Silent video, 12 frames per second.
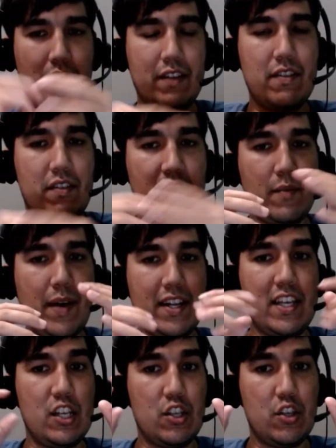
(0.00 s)
you have to think about it
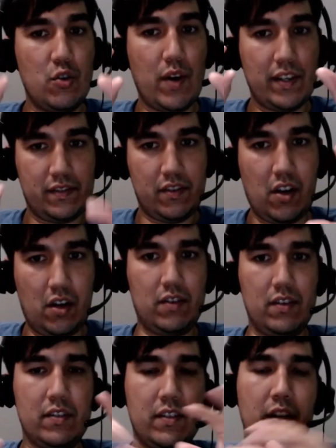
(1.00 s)
in US
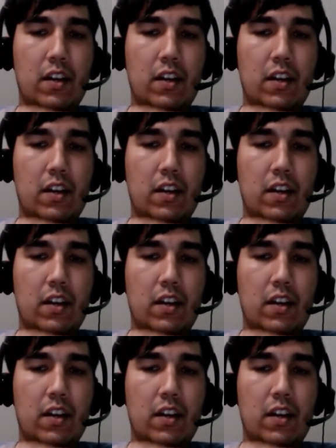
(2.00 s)
dollars.